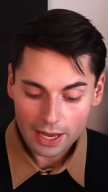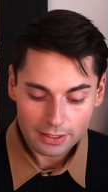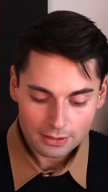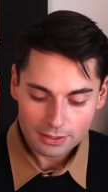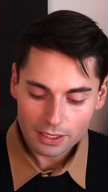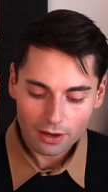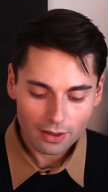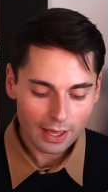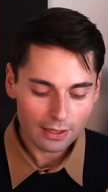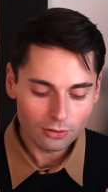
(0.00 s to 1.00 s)

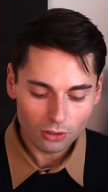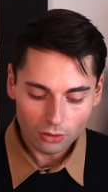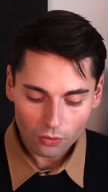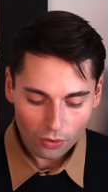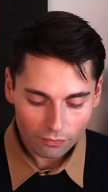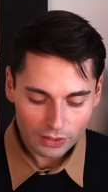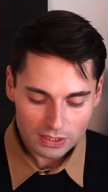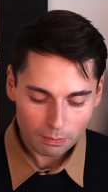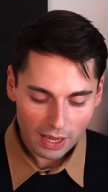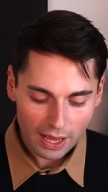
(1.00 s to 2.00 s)
idea and look of
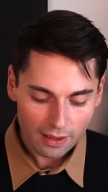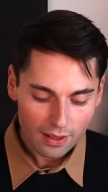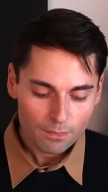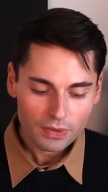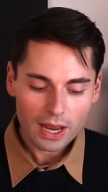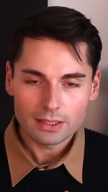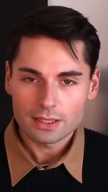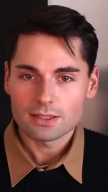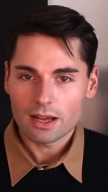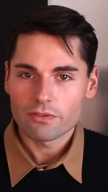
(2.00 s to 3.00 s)
this bag and it
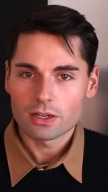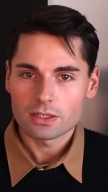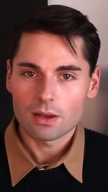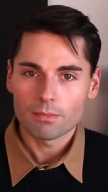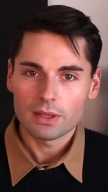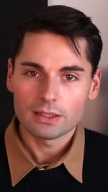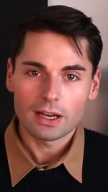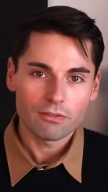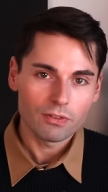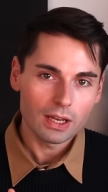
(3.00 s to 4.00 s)
is definitely something that
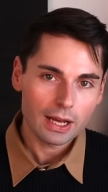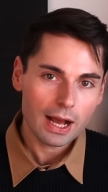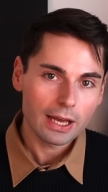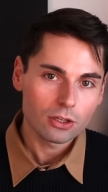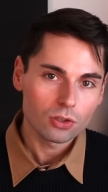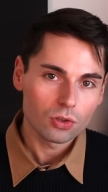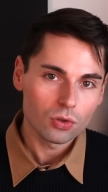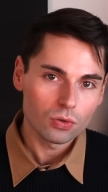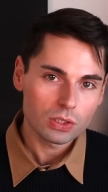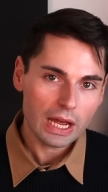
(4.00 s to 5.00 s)
I feel like I
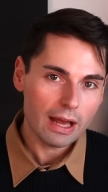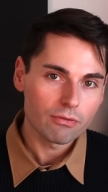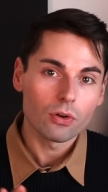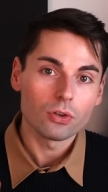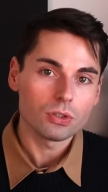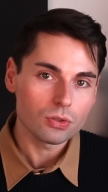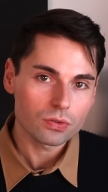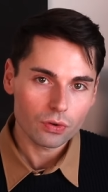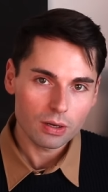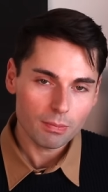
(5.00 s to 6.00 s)
could have a
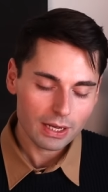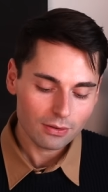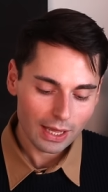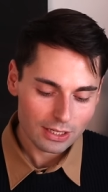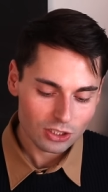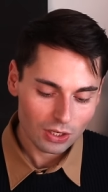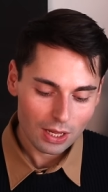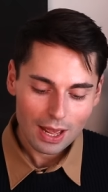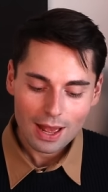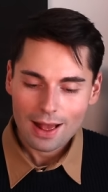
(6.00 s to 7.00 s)
use for in my collection
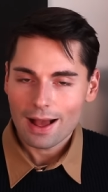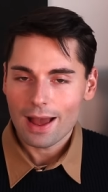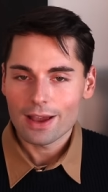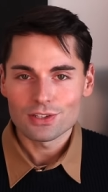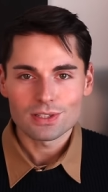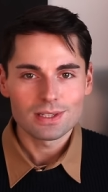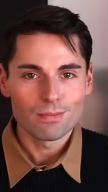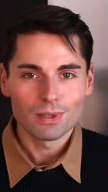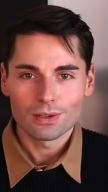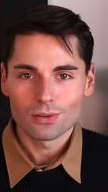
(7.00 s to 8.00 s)
I just
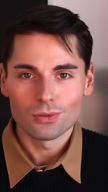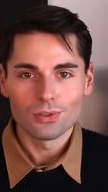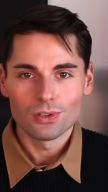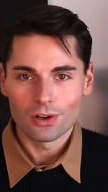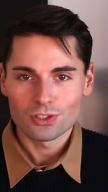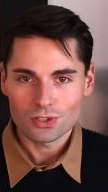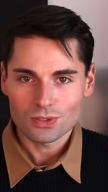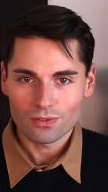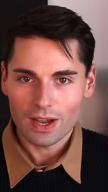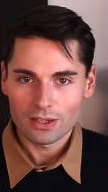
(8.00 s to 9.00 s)
simply could not
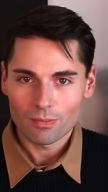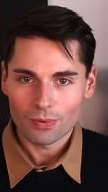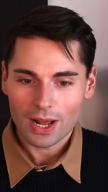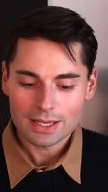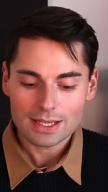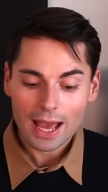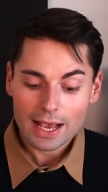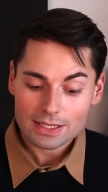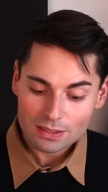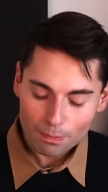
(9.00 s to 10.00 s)
justify the price
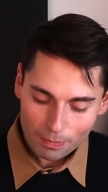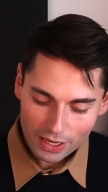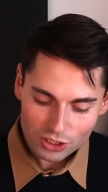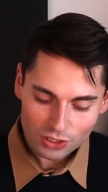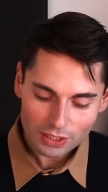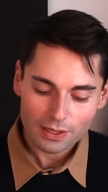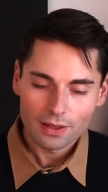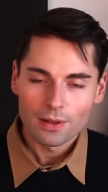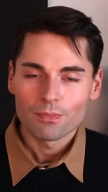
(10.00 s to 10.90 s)
especially